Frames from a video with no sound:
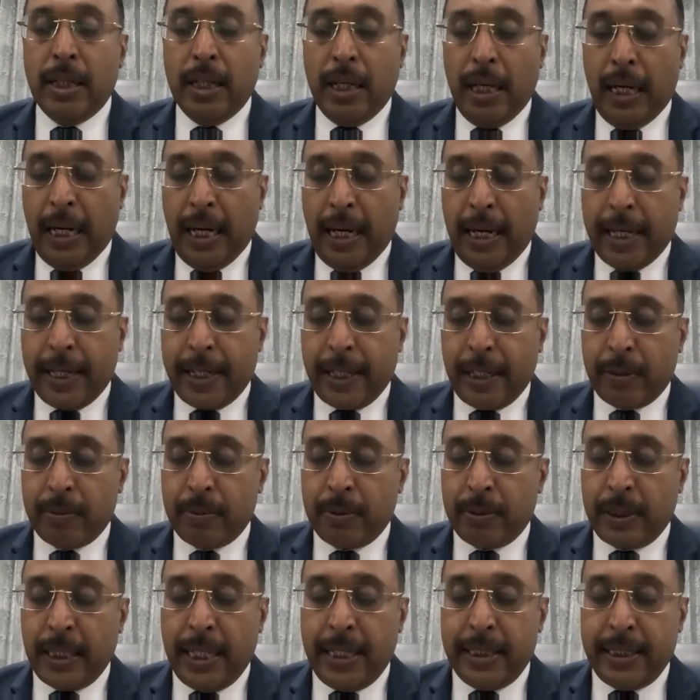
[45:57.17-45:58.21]

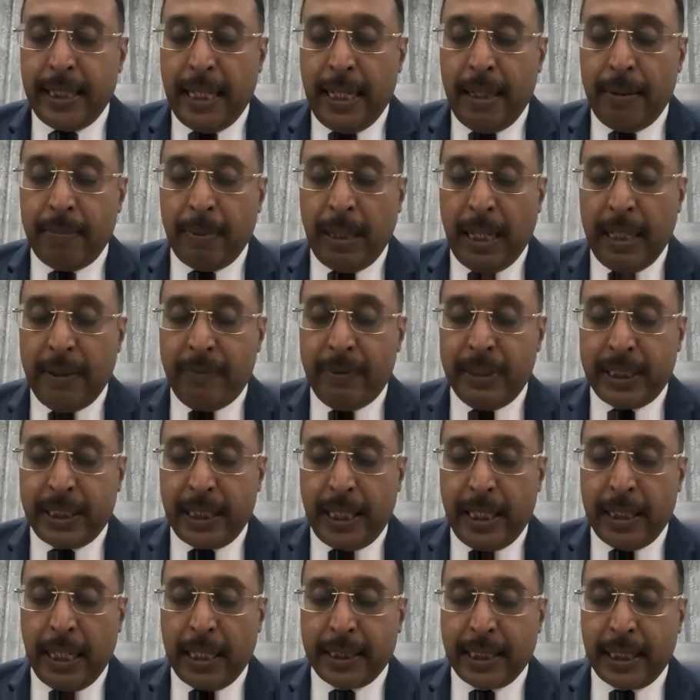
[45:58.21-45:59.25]
I will
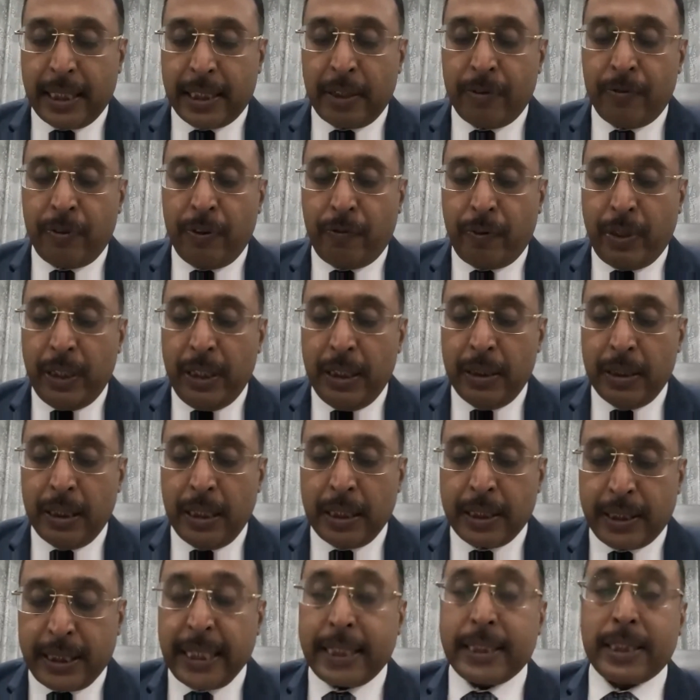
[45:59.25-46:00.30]
say the section
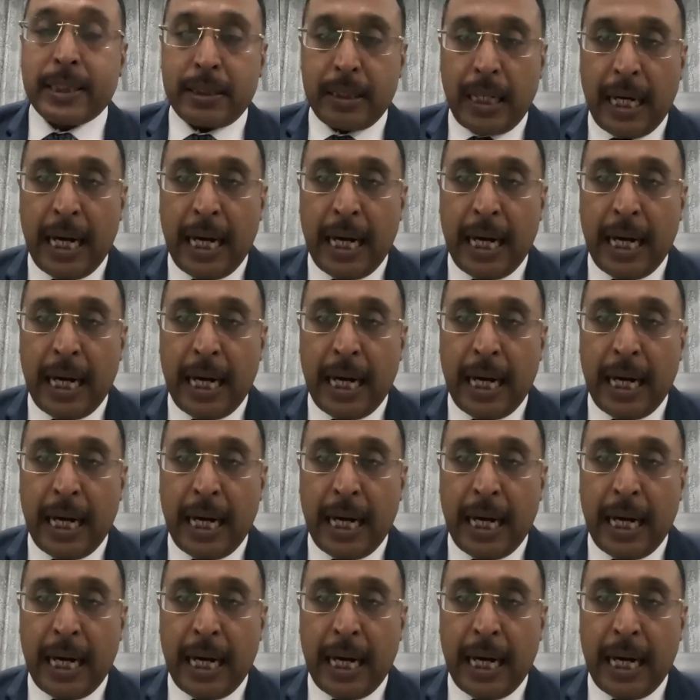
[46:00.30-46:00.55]
56